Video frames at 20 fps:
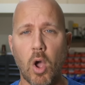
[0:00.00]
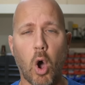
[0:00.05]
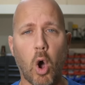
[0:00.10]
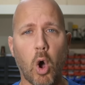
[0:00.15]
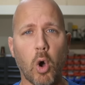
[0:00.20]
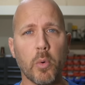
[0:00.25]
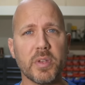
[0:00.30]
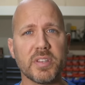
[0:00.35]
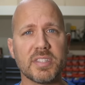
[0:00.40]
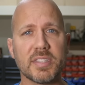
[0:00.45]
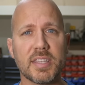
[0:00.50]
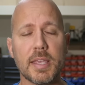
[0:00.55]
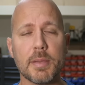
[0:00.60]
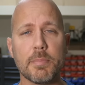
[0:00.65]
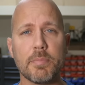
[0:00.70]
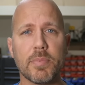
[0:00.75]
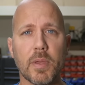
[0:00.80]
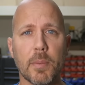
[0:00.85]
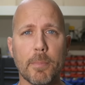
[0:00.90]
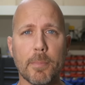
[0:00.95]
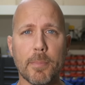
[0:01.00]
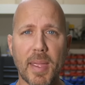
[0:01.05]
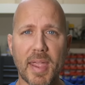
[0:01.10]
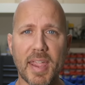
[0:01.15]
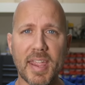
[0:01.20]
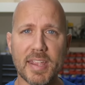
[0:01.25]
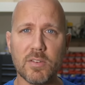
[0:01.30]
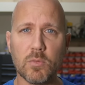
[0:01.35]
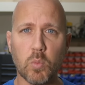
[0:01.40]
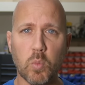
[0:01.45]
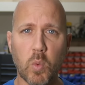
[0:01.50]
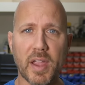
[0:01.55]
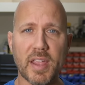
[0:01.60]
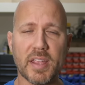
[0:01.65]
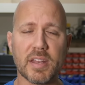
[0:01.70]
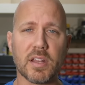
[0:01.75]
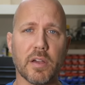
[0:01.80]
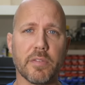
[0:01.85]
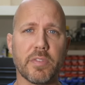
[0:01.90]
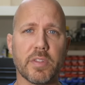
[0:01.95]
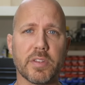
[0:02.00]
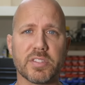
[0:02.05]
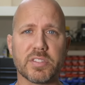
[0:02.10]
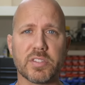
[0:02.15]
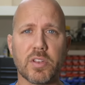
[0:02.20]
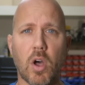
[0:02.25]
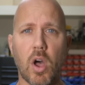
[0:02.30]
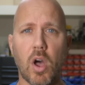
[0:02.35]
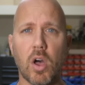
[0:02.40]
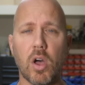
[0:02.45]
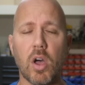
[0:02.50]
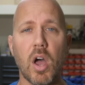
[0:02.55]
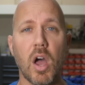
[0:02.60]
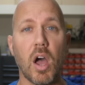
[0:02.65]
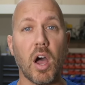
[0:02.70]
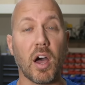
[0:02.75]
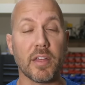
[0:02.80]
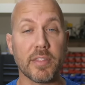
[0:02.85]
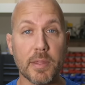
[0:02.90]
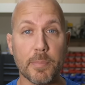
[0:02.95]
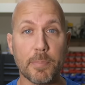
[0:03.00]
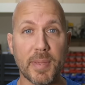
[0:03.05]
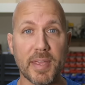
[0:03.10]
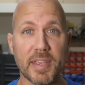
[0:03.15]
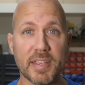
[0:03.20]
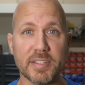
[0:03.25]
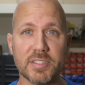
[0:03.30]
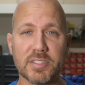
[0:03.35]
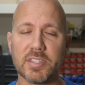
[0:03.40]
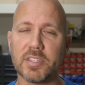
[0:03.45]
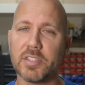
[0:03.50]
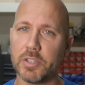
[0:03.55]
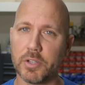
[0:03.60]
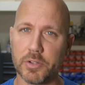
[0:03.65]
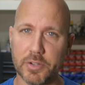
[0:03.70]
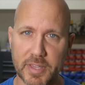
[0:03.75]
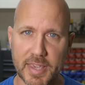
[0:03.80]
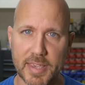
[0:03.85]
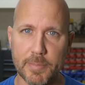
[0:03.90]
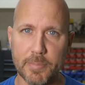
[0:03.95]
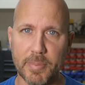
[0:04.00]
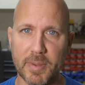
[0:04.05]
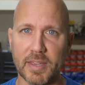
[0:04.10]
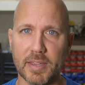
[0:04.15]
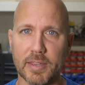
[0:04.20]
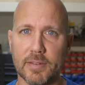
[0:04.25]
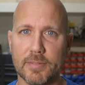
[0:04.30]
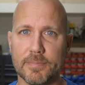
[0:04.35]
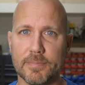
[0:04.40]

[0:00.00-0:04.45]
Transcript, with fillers: always keep the main weight of the saw on the piece you're keeping.